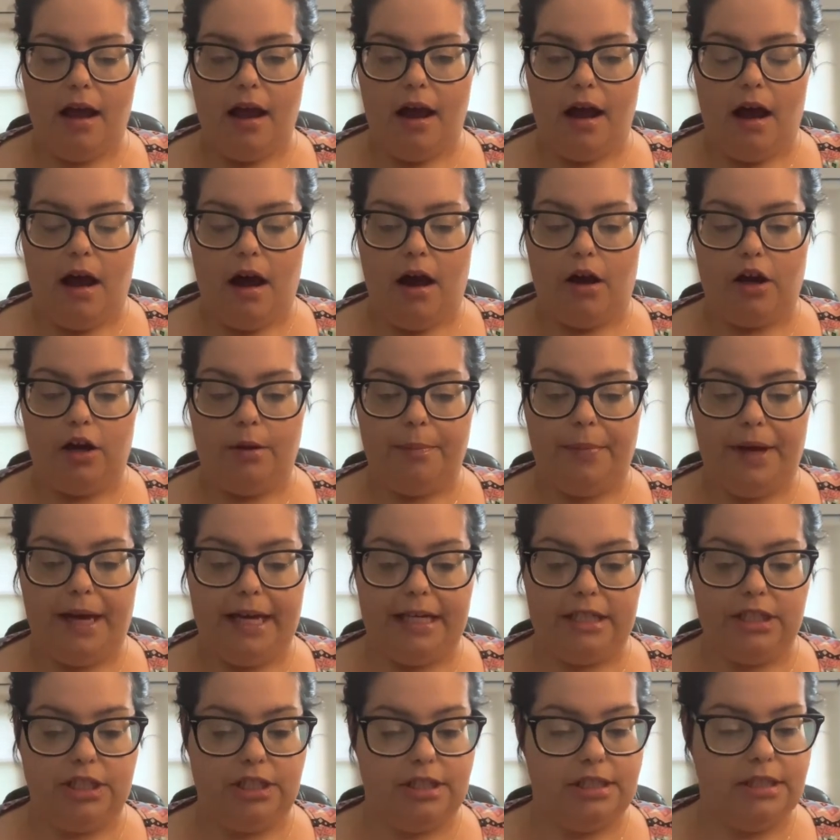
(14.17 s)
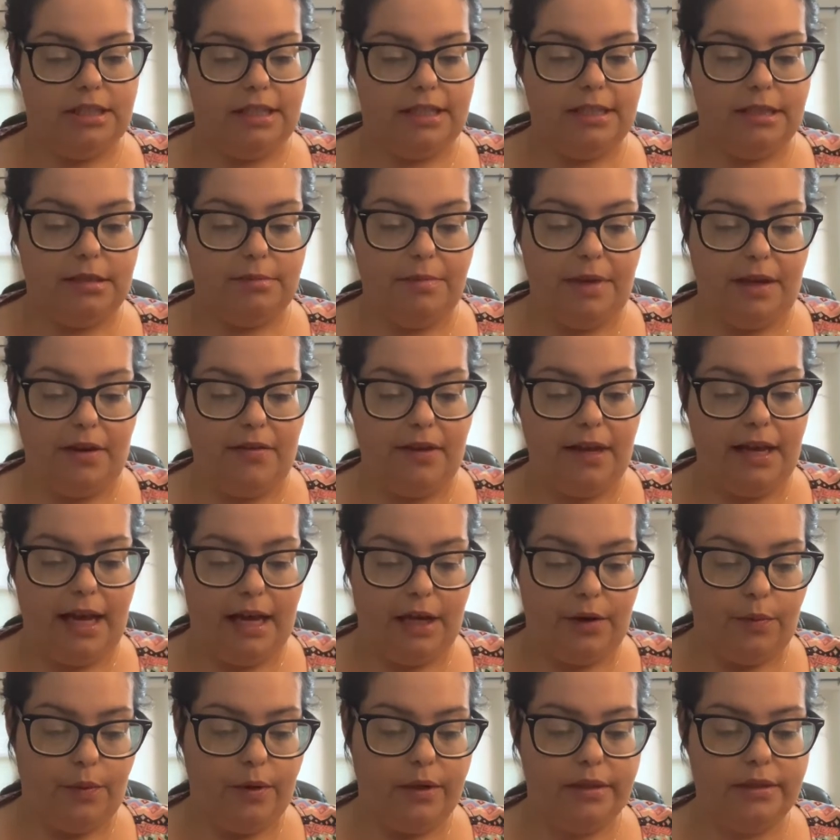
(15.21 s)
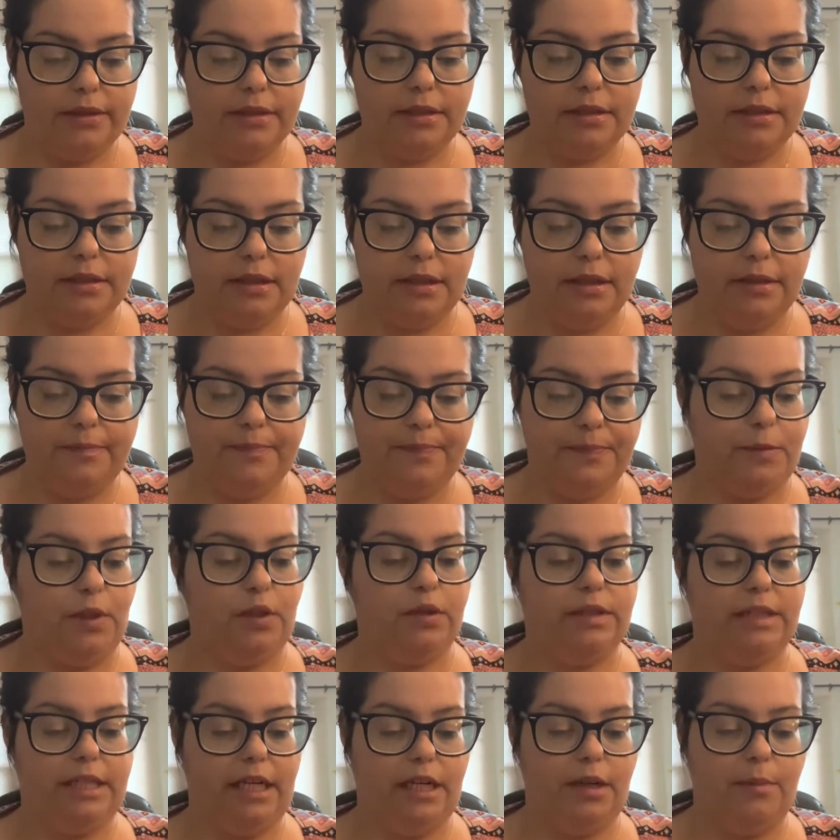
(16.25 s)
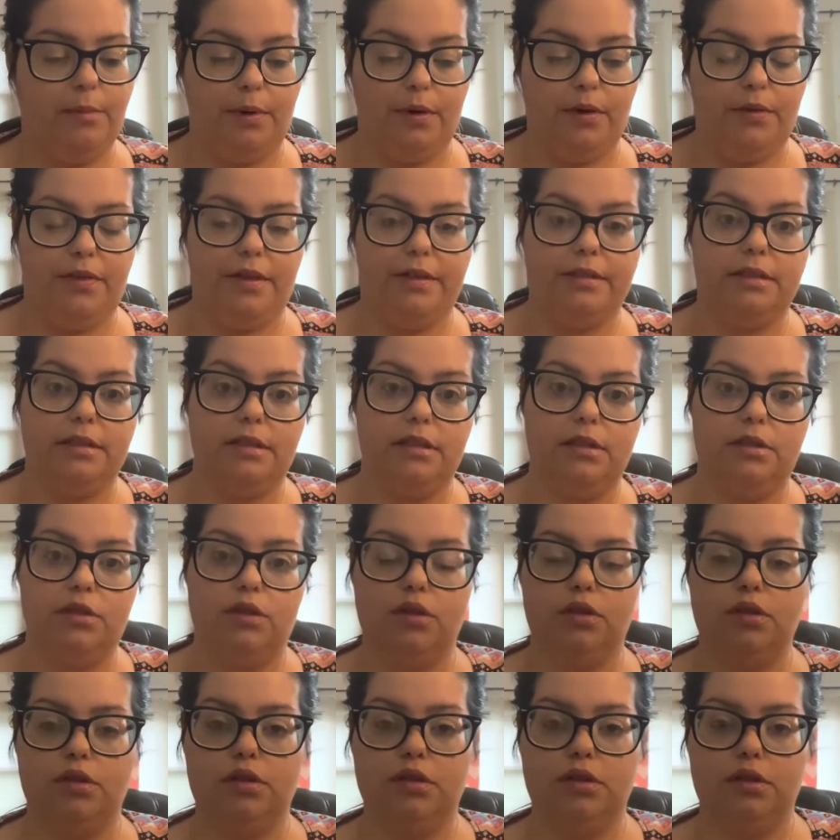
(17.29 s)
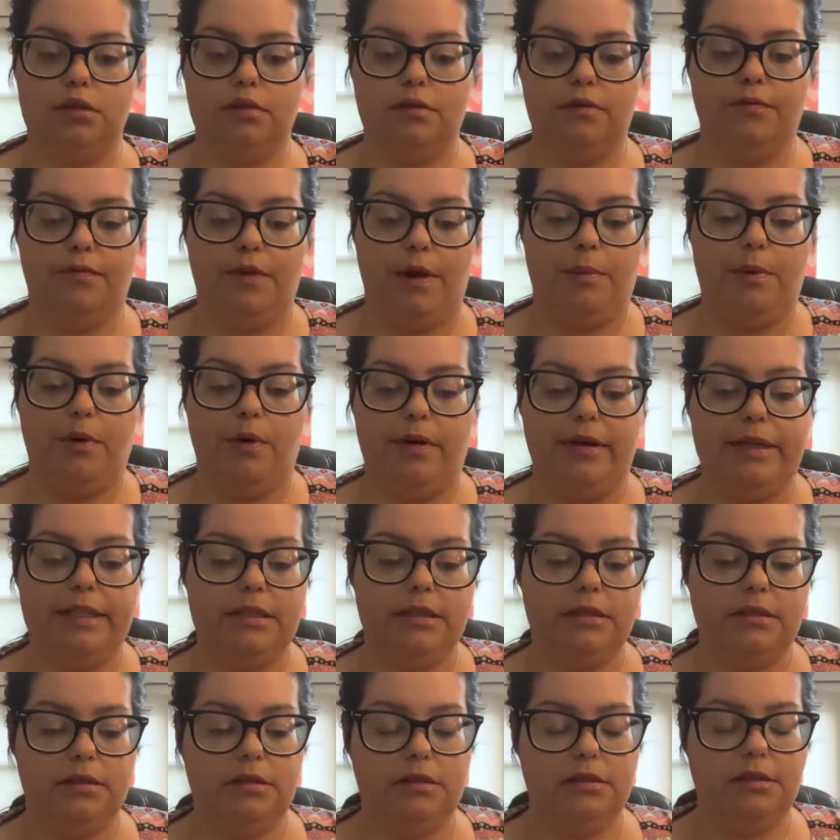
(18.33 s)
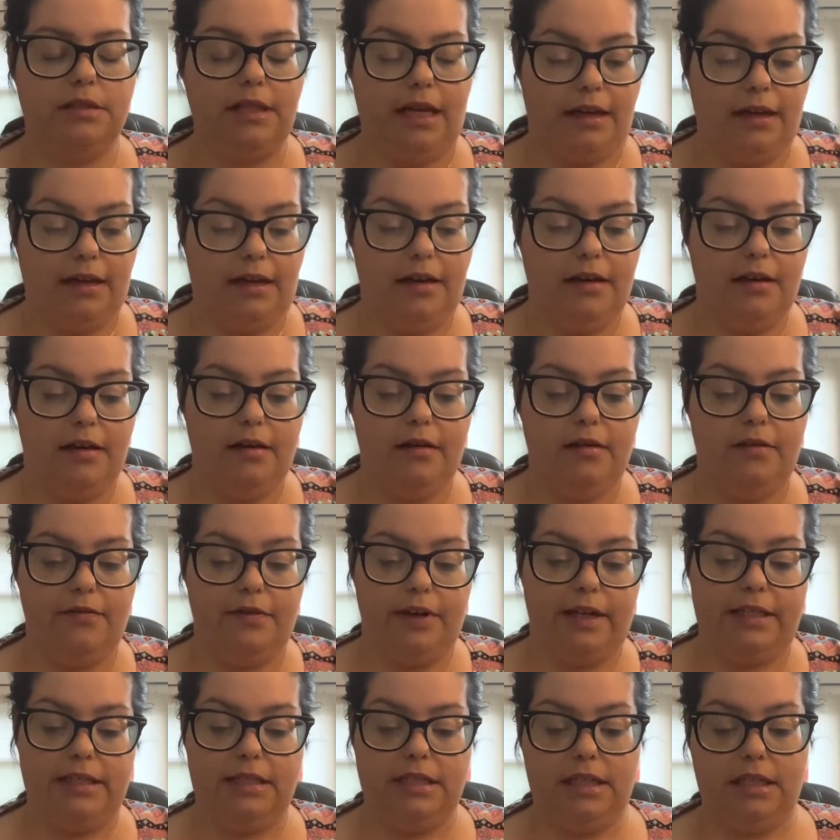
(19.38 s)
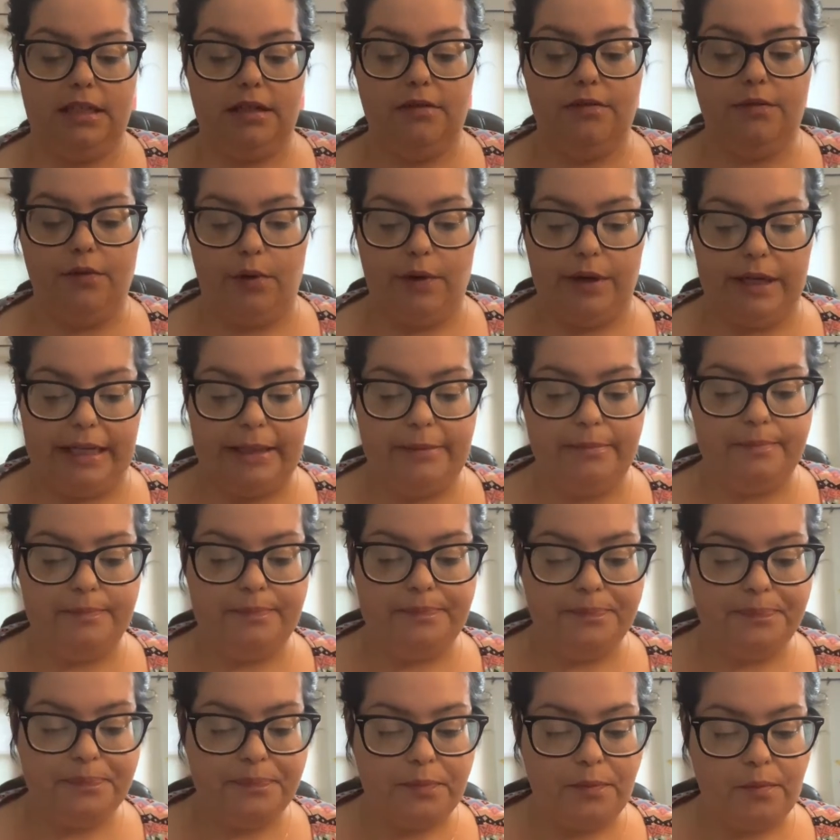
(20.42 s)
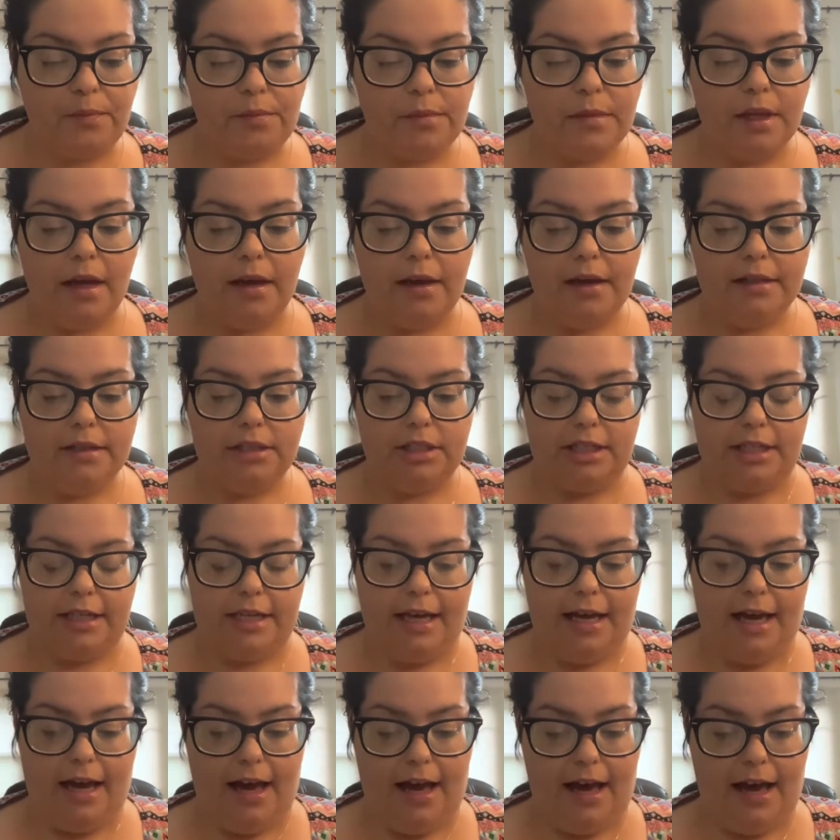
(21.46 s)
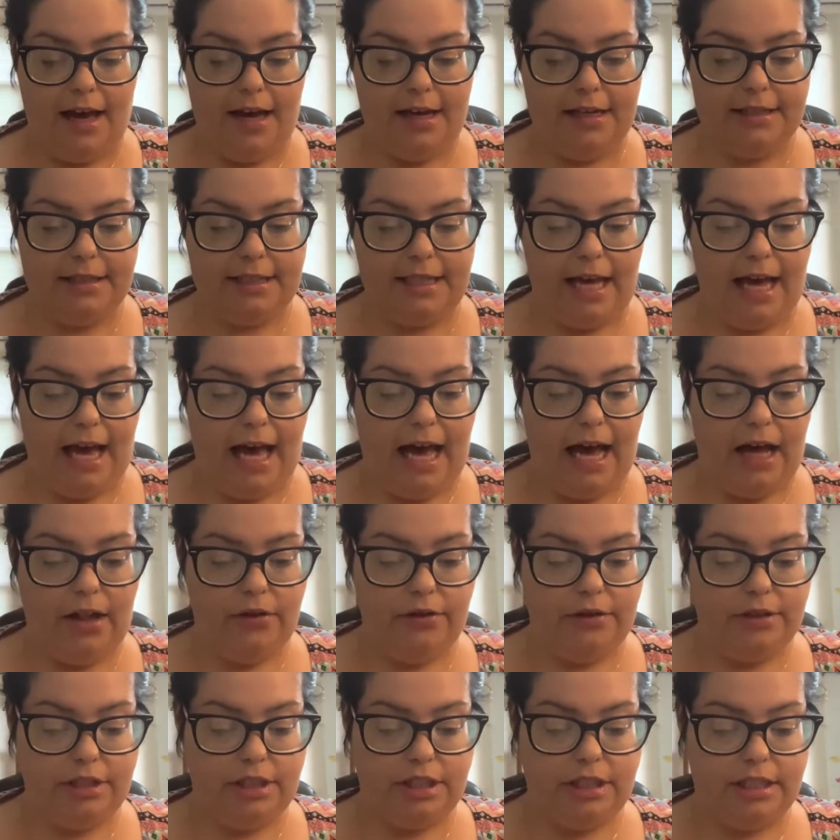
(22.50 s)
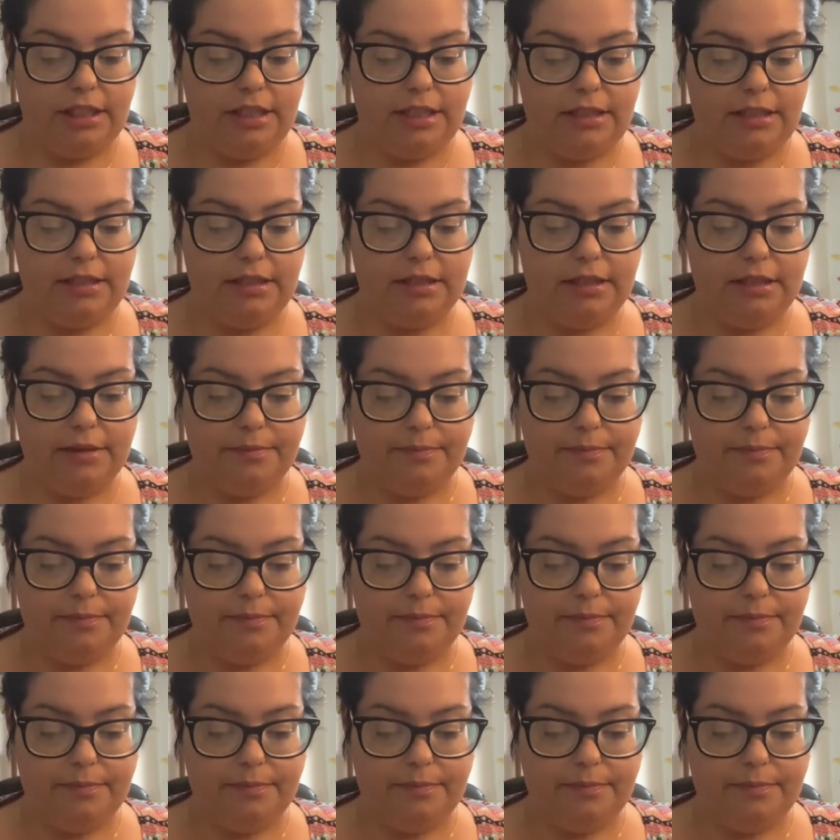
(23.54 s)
our patient is Mary Edwards. Her date of birth is February 2nd of 1940. She has allergies